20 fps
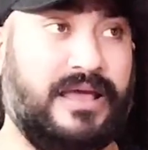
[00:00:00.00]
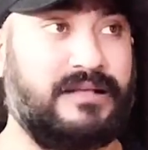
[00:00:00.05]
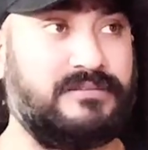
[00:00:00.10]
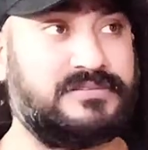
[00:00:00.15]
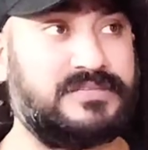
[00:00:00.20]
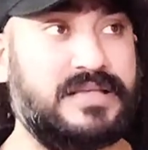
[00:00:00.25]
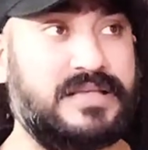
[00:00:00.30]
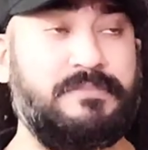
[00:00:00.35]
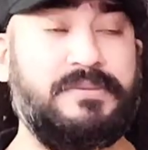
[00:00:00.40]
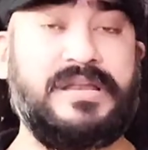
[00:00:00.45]

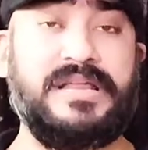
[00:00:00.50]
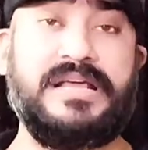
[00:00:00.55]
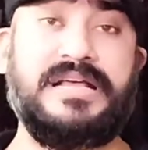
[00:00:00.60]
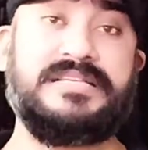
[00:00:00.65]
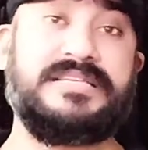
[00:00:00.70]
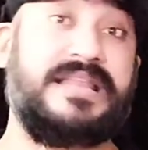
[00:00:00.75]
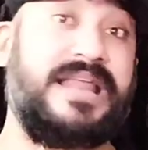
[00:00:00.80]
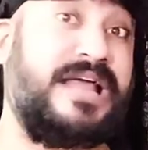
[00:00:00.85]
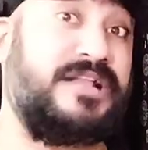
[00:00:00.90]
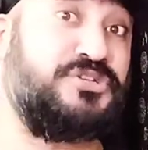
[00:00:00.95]
If somebody
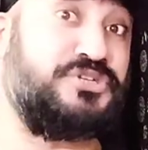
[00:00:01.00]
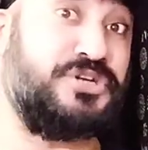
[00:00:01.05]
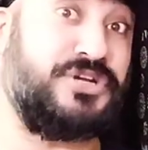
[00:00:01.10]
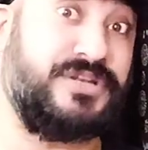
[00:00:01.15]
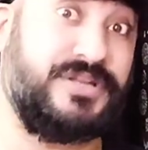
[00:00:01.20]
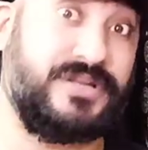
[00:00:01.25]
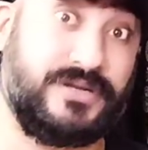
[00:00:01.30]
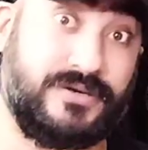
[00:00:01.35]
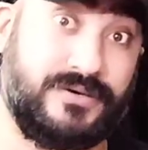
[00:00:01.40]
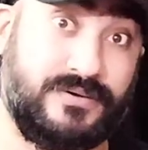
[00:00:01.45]
is an
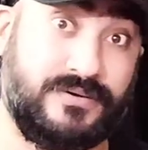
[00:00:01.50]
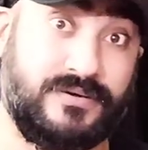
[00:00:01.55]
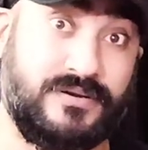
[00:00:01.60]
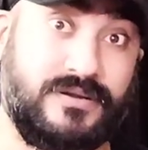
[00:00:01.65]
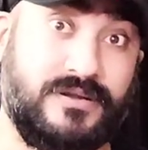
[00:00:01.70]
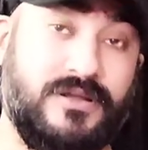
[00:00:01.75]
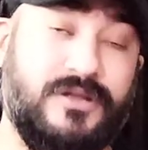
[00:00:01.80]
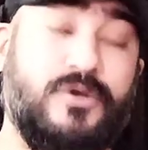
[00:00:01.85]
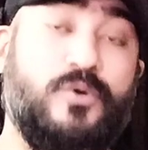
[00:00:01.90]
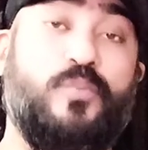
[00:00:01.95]
engineer,
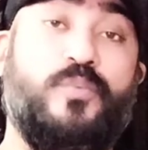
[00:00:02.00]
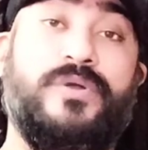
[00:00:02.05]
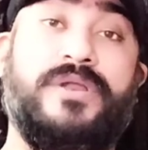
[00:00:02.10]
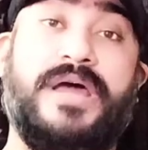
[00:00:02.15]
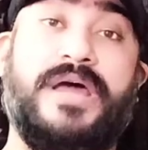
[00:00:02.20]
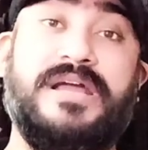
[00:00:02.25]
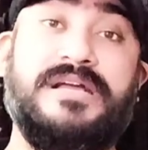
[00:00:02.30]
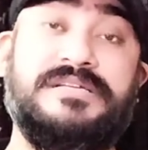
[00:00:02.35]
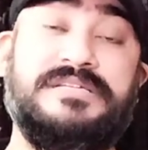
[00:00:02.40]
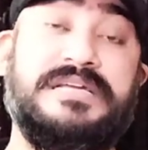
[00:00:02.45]
we
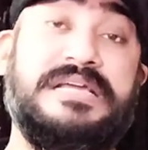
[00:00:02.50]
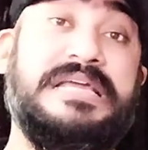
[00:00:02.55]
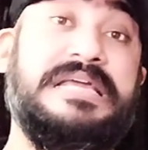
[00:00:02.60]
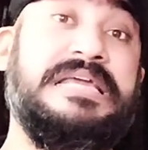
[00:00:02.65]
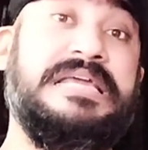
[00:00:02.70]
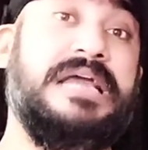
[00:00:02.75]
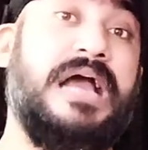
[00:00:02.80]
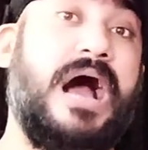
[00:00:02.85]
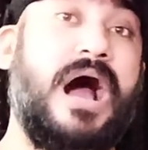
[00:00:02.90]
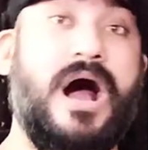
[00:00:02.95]
write
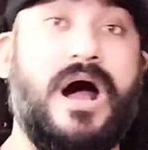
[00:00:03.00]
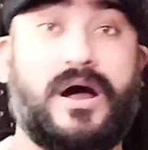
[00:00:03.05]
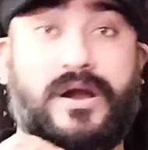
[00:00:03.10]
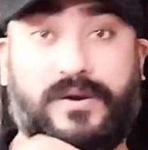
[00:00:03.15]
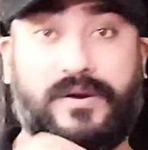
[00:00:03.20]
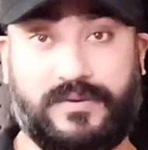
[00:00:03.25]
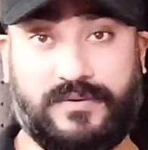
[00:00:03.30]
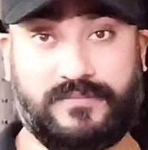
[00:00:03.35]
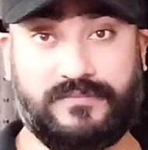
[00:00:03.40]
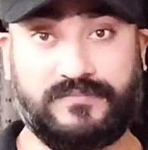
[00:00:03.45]

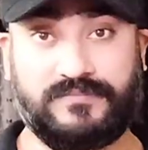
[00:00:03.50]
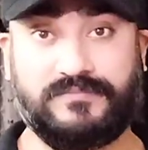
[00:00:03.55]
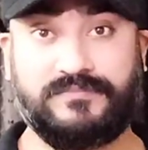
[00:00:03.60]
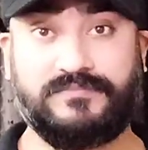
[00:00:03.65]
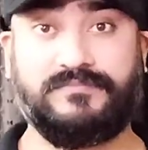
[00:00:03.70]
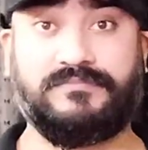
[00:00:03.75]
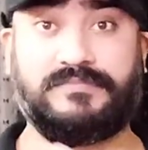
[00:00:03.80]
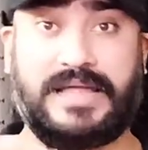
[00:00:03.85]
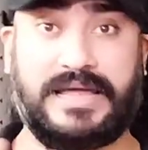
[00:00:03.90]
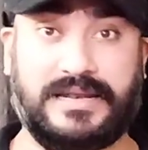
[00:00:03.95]
ER,
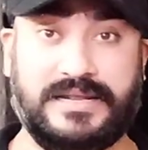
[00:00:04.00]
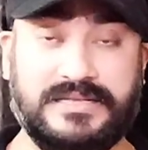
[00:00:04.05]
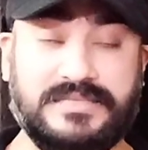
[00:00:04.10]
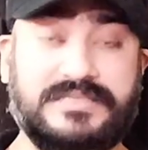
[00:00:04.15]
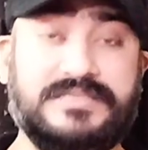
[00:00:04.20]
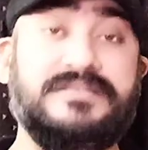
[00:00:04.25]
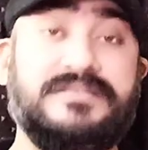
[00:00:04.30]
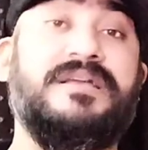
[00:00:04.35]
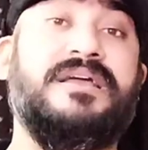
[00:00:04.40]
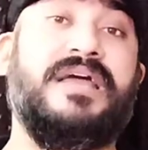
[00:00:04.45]
that
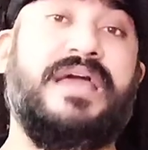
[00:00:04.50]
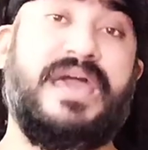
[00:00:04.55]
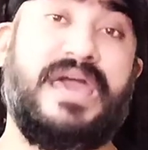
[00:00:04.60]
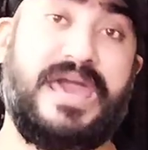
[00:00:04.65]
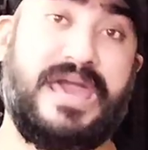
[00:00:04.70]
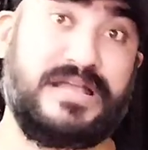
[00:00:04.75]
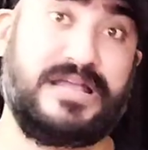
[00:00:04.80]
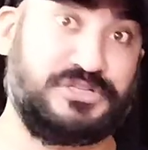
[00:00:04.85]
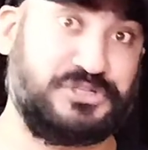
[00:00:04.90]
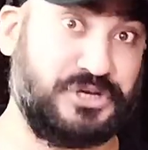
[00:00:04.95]
is
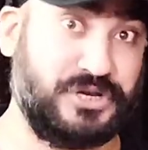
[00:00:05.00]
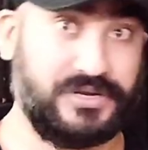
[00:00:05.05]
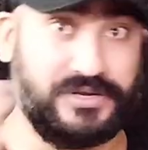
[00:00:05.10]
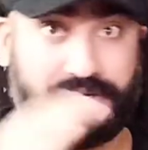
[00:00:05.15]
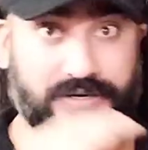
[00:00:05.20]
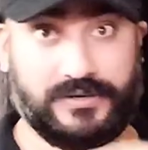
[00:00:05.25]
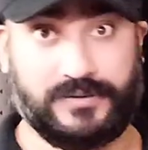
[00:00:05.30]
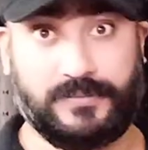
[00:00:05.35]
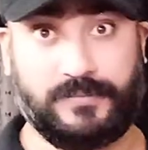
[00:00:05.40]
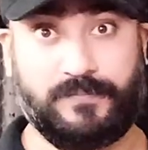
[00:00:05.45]

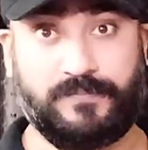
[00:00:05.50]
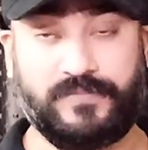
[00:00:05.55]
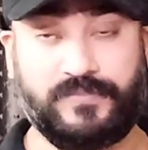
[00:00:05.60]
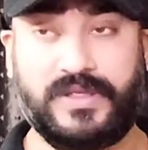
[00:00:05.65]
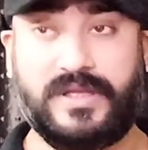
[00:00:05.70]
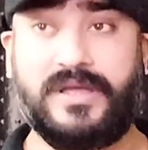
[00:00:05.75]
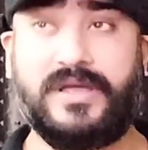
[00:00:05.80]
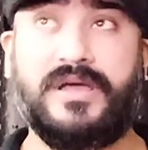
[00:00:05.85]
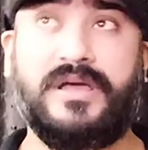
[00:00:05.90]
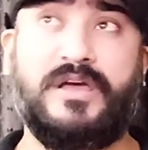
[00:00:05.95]
engineer.
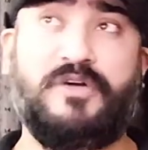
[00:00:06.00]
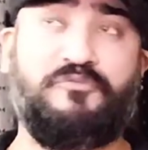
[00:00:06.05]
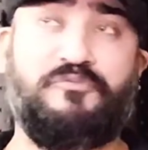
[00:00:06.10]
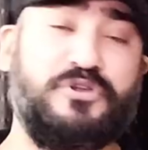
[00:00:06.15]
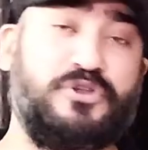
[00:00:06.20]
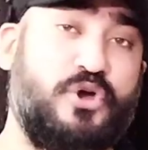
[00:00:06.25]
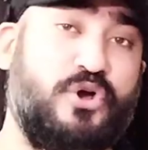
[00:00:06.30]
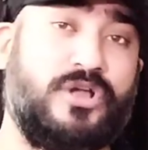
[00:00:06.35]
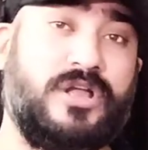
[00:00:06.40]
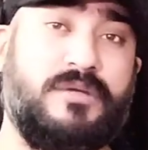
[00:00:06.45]
If
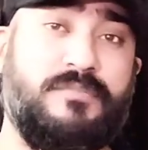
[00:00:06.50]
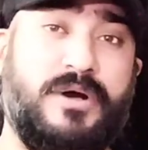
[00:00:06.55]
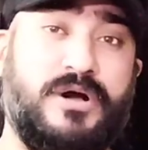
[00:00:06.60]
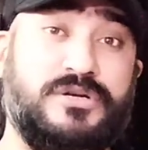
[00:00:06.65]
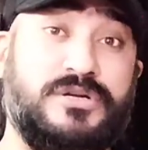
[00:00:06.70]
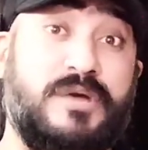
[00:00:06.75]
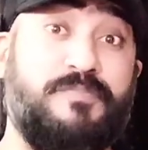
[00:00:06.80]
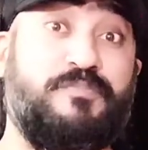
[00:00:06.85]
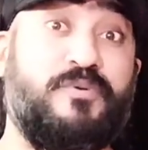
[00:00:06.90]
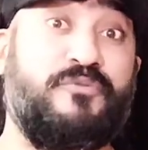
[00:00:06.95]
you're talking
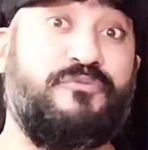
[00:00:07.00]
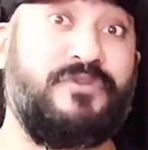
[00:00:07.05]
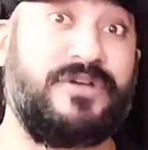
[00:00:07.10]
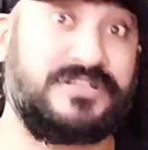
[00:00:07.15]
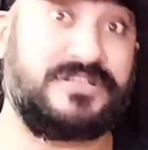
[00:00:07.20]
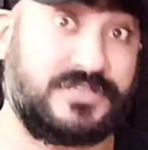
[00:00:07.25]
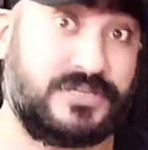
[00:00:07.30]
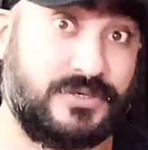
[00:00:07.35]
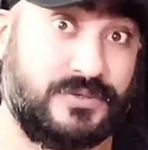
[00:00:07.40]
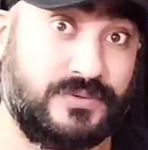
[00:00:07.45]
about a
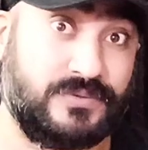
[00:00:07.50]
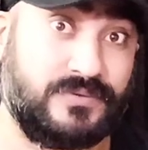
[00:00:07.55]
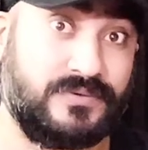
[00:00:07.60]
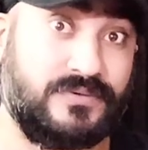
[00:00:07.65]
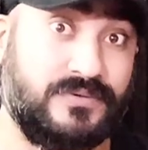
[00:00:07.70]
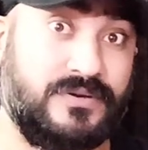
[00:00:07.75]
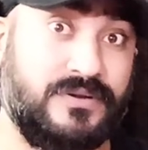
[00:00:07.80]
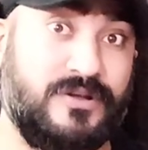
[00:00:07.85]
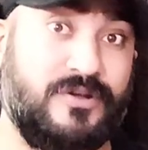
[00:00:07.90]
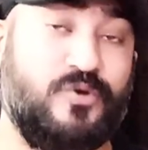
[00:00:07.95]
professor,
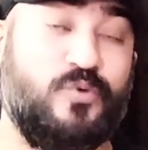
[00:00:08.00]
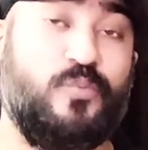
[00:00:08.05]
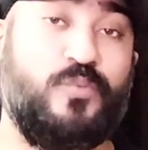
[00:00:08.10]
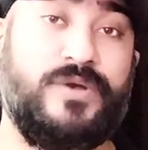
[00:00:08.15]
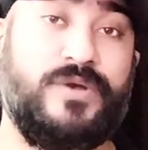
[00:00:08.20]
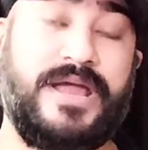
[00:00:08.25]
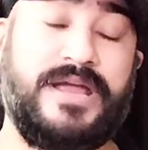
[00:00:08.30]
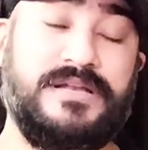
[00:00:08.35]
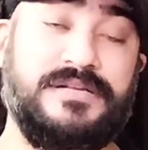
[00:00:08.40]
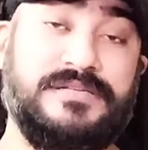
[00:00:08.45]

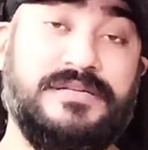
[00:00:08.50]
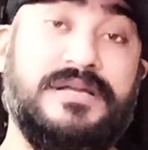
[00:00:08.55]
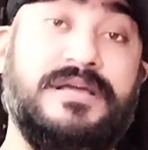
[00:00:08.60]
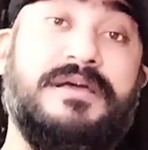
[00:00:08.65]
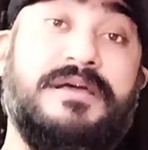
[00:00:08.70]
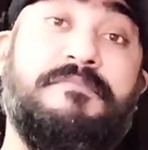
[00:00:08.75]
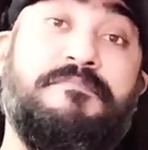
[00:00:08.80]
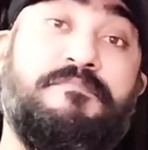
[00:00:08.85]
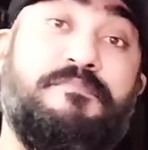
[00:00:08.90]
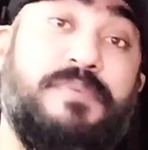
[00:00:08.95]
we write
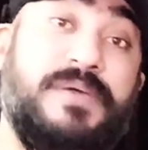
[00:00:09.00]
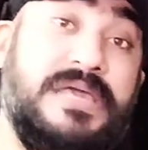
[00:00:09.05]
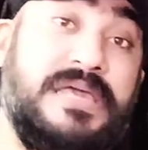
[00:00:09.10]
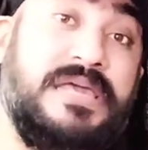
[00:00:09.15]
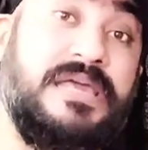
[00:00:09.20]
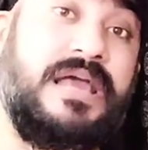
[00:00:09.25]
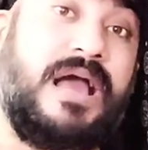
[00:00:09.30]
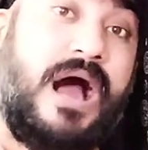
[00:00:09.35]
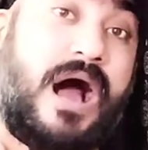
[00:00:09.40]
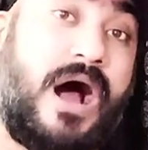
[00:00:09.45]

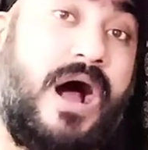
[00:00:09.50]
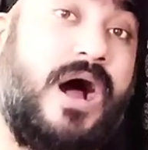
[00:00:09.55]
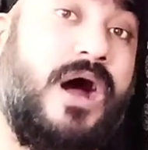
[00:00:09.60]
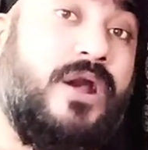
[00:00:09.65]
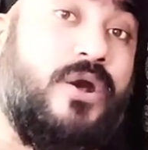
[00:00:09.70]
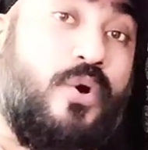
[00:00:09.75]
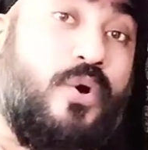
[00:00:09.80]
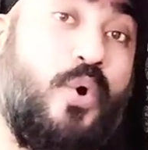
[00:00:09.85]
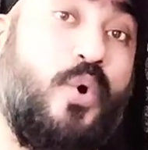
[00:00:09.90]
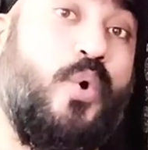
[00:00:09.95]

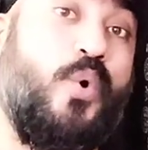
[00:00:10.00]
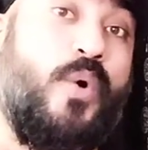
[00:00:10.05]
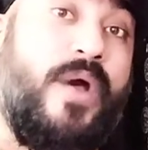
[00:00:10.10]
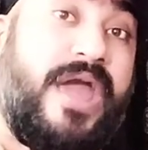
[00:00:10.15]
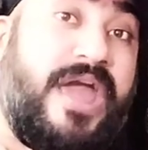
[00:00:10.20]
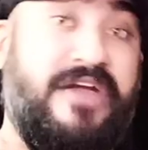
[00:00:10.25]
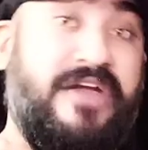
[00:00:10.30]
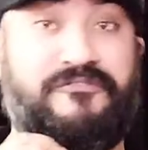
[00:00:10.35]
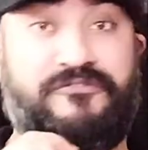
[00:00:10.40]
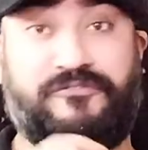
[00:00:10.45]

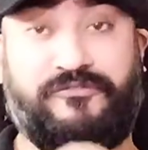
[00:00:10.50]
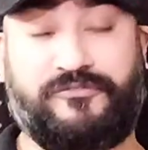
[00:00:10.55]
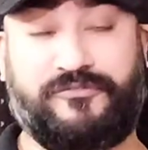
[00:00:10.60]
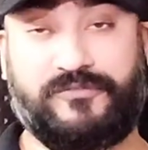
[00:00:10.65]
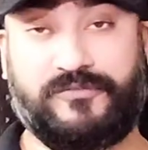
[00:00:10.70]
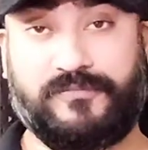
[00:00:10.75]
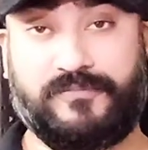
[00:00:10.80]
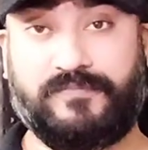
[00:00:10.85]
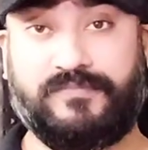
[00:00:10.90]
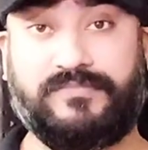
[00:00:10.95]
PROF,
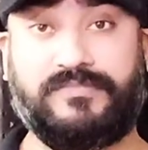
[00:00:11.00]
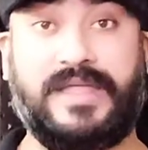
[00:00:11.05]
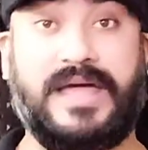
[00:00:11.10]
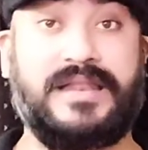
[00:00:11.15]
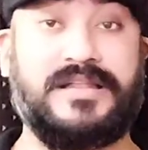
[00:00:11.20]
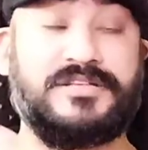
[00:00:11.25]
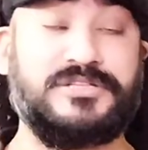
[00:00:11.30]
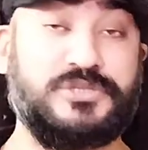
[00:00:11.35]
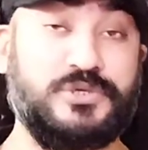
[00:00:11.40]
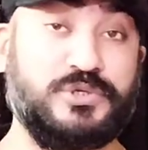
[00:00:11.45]

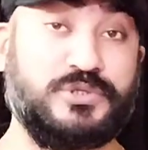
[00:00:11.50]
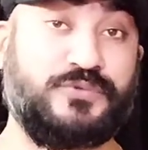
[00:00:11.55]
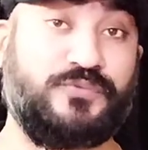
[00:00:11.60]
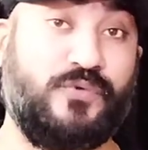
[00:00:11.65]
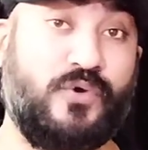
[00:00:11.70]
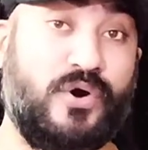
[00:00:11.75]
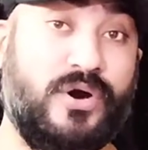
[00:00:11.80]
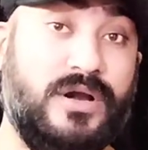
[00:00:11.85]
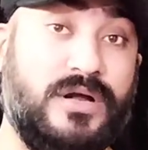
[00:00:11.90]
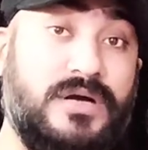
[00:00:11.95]
that is used
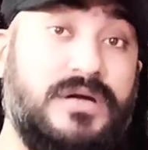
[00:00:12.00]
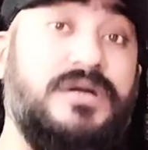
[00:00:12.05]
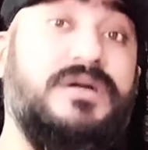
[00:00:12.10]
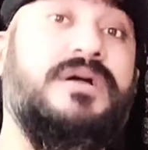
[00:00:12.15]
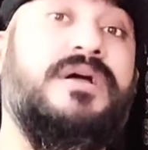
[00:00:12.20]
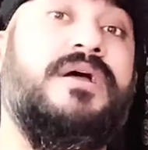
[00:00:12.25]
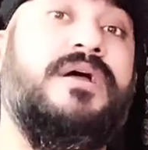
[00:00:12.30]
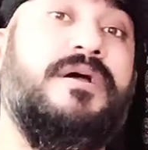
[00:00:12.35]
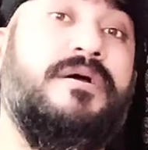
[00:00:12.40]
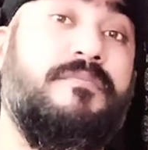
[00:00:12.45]
for
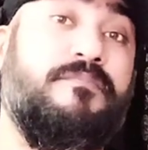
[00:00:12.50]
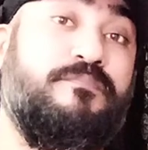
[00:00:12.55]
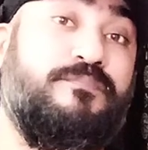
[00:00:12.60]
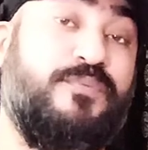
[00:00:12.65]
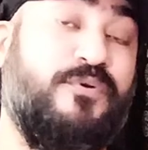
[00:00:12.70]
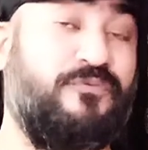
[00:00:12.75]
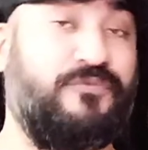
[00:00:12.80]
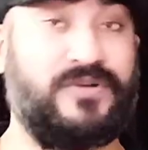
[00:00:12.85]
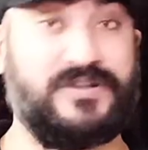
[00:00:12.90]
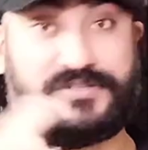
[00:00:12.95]
a
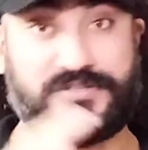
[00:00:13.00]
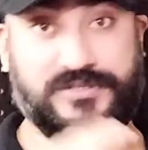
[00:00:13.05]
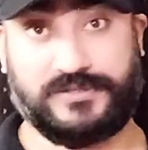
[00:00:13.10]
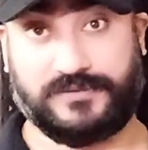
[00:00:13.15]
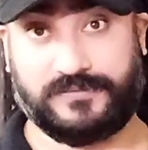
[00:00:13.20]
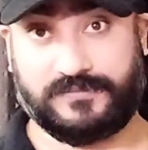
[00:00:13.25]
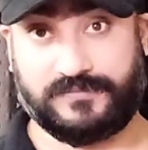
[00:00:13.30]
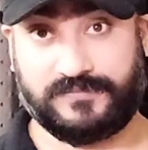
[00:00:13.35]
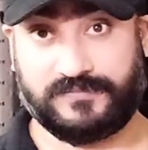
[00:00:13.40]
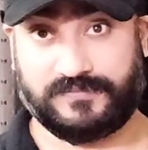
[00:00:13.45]

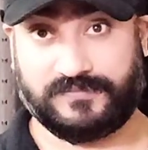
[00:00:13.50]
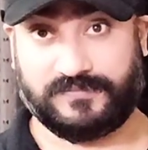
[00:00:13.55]
professor.